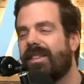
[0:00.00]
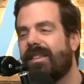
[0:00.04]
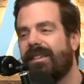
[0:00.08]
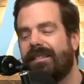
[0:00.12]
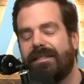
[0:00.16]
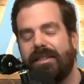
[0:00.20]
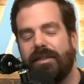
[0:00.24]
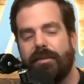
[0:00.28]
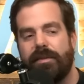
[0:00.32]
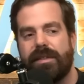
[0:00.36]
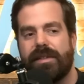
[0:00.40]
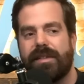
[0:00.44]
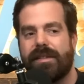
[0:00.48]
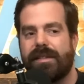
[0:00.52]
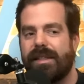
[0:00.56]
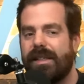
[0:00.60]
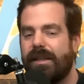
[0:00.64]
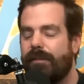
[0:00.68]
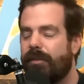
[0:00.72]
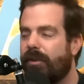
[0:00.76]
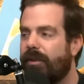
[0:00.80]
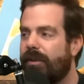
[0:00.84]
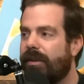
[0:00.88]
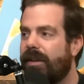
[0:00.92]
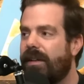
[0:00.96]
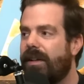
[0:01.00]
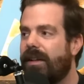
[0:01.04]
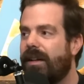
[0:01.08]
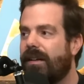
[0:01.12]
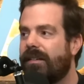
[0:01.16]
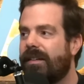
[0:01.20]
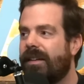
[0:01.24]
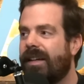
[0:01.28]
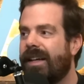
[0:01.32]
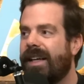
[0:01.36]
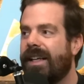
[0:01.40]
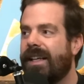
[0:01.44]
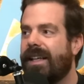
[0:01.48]
She was asleep early the
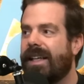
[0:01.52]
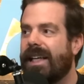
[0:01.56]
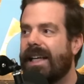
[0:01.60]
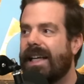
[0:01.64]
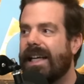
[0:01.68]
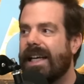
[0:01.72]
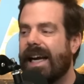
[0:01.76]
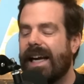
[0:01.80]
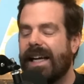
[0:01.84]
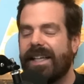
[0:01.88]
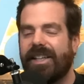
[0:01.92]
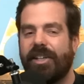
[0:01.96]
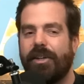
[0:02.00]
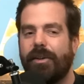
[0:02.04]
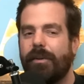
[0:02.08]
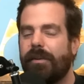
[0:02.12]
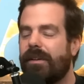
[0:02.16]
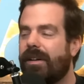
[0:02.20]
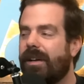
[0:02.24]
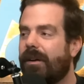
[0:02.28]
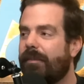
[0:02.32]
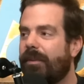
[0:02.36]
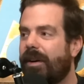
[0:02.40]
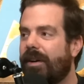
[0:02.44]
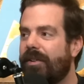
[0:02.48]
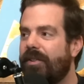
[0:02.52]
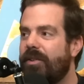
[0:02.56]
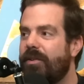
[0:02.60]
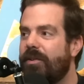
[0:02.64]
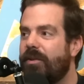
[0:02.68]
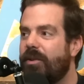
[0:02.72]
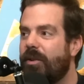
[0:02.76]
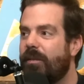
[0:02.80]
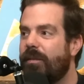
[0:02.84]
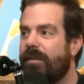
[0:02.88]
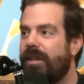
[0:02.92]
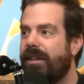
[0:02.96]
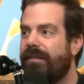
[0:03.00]
other night. I queued it up on
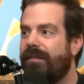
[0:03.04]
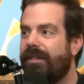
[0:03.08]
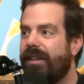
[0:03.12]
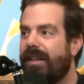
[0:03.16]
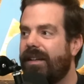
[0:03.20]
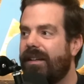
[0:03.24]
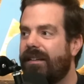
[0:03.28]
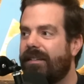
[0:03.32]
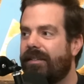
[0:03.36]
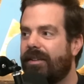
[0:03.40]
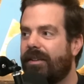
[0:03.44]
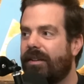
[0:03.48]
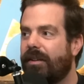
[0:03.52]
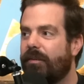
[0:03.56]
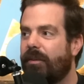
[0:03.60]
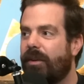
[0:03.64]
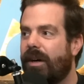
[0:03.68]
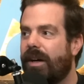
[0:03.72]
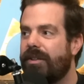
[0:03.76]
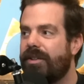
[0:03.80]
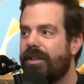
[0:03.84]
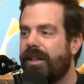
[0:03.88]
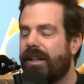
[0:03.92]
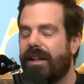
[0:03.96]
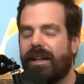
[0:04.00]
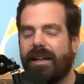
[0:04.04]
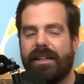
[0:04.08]
YouTube TV and started watching,